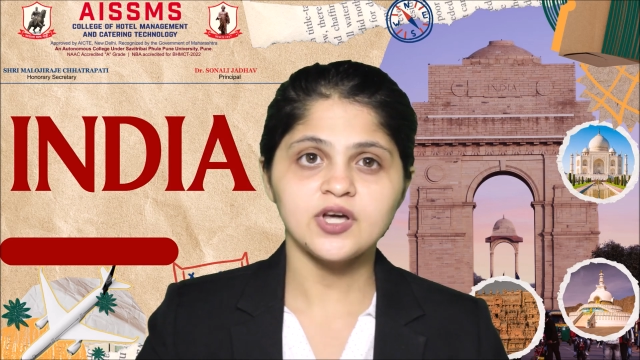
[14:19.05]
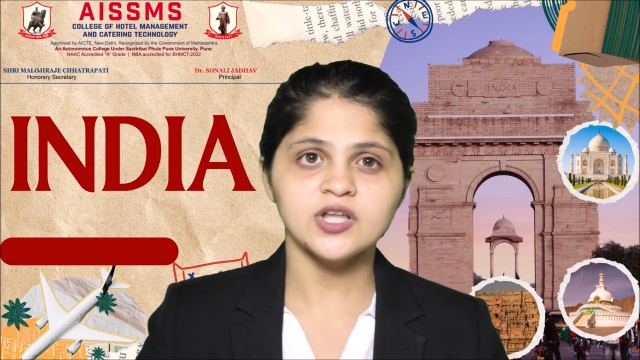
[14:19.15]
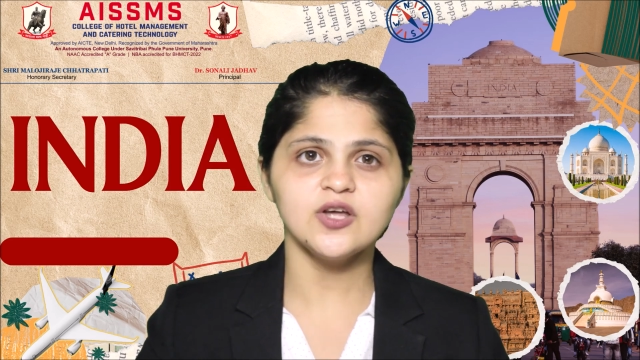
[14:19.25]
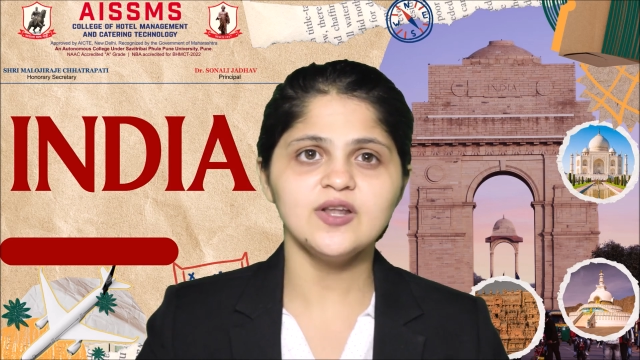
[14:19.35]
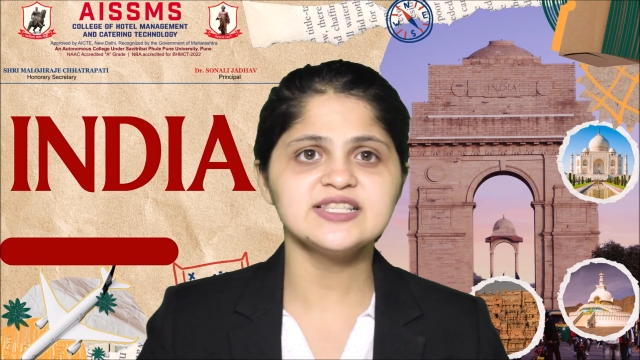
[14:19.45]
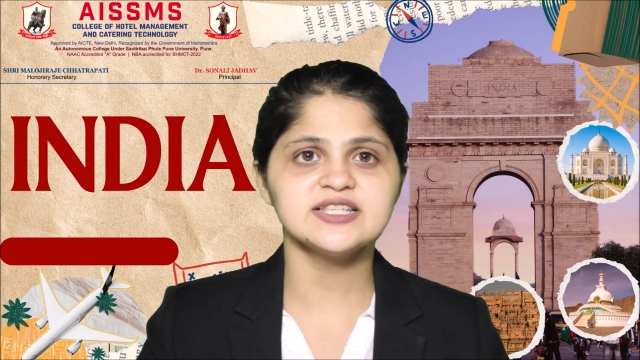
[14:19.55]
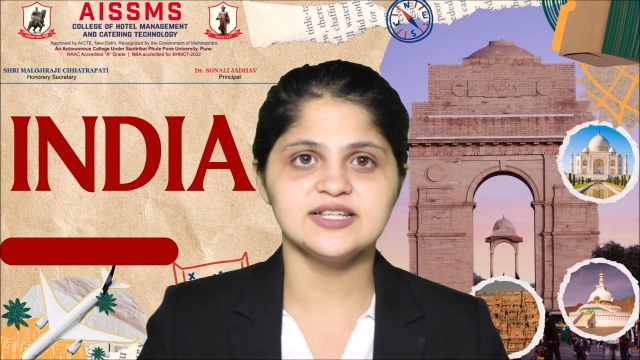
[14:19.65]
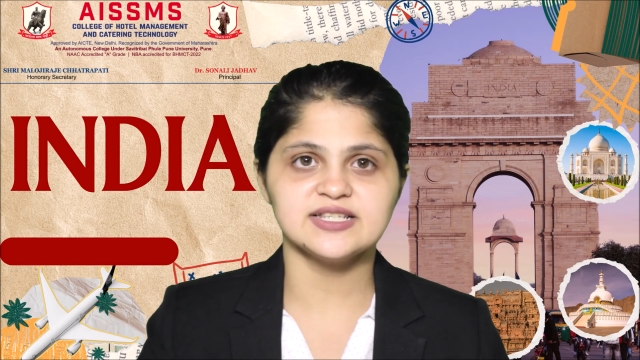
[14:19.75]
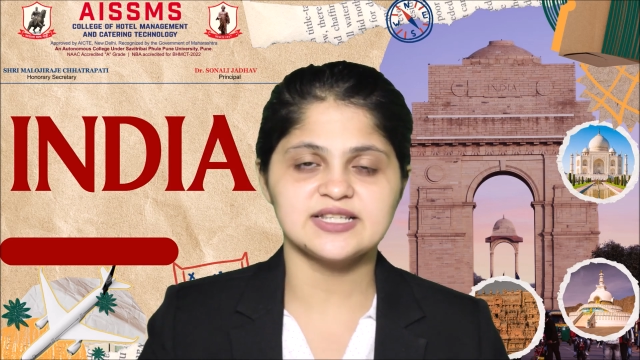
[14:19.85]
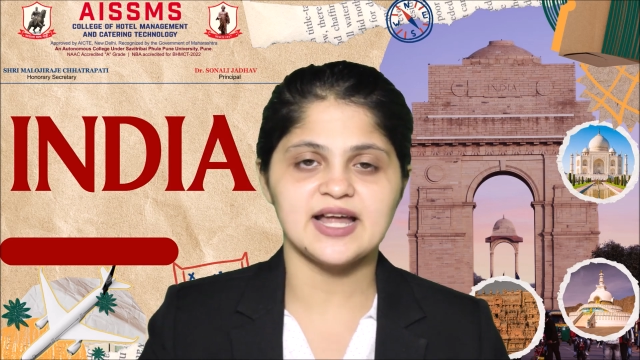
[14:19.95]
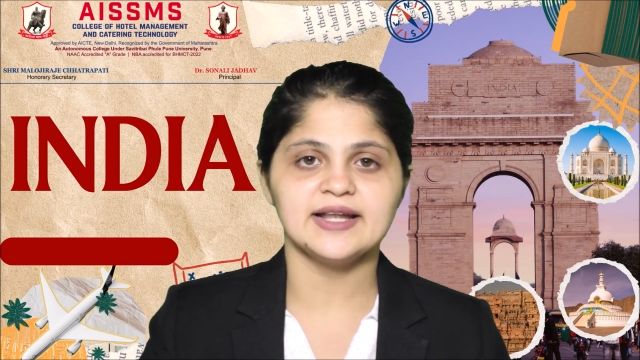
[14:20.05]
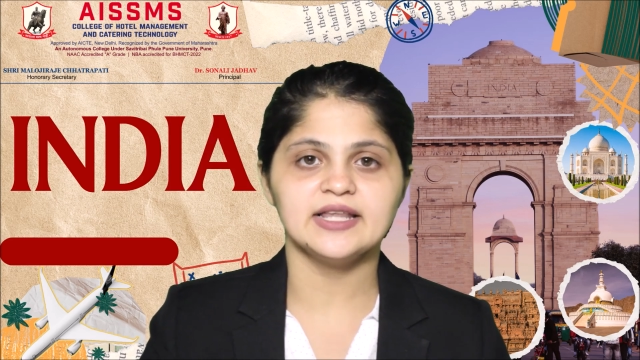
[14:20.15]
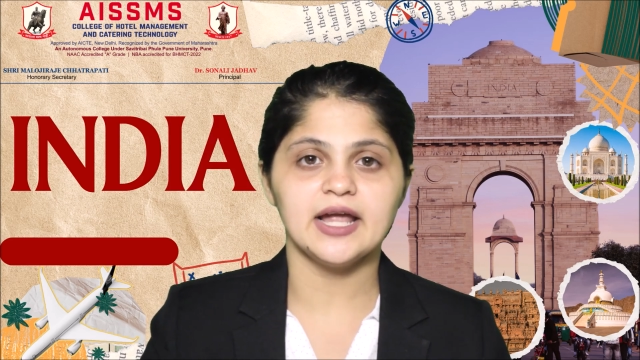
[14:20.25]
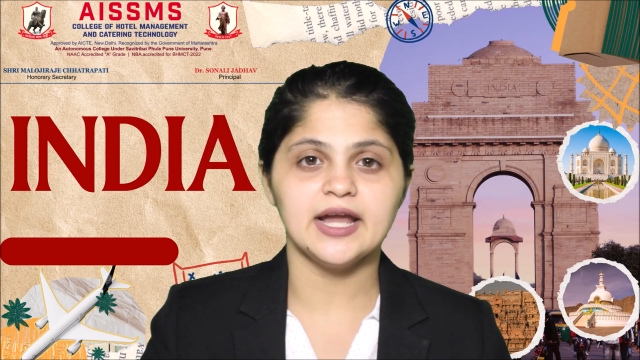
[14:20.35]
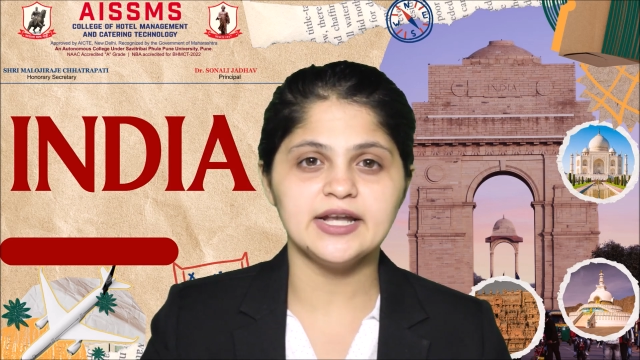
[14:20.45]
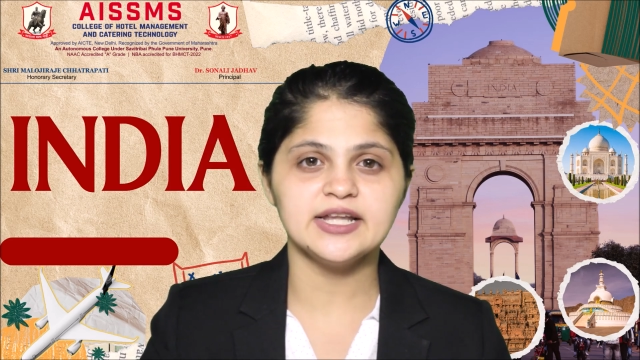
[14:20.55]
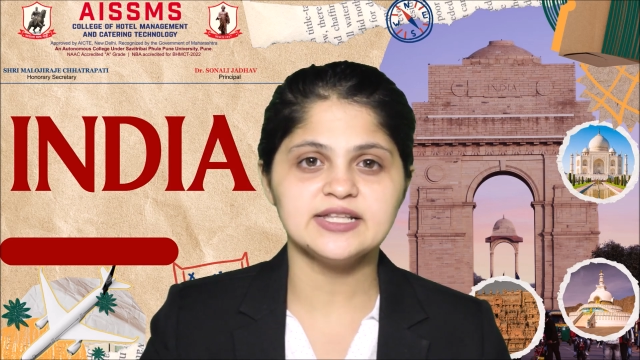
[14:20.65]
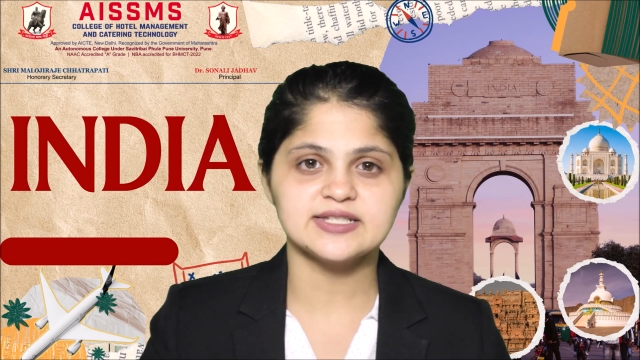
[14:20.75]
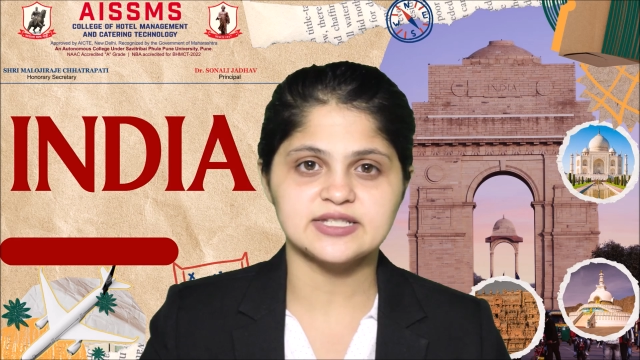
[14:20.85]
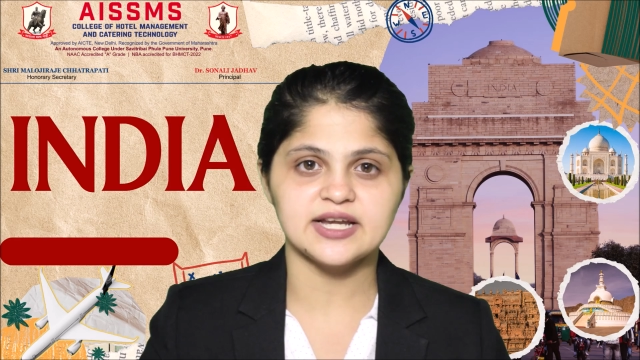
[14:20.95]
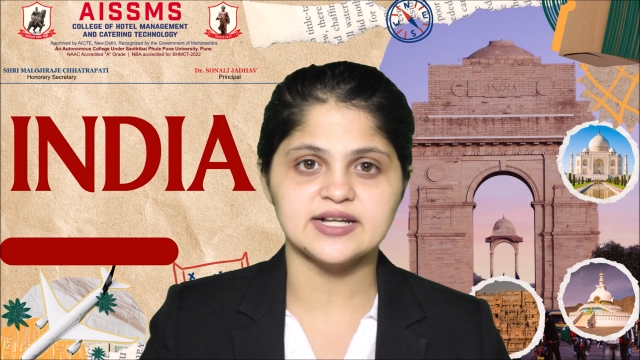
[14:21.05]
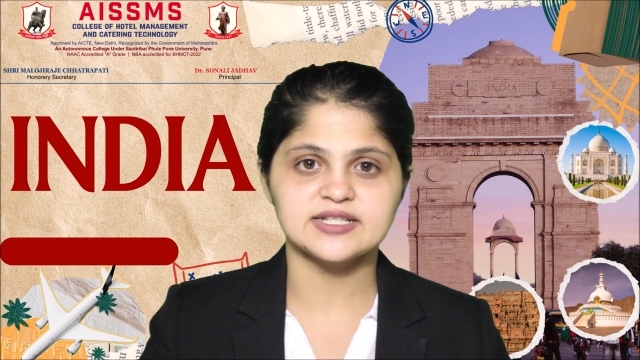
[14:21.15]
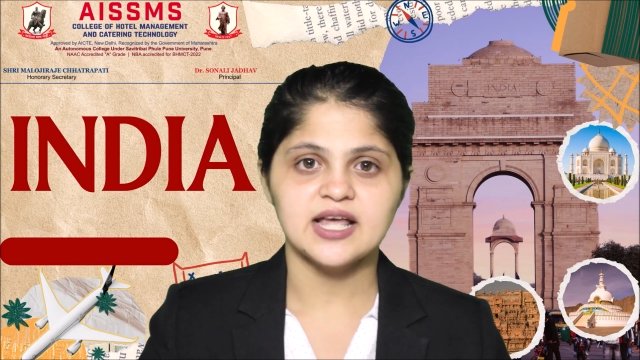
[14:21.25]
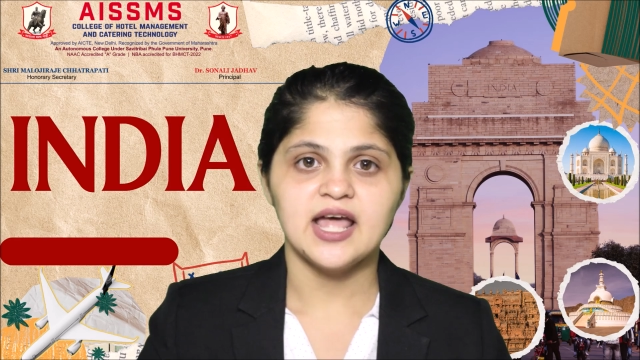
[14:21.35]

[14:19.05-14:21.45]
Now let's understand the Indian states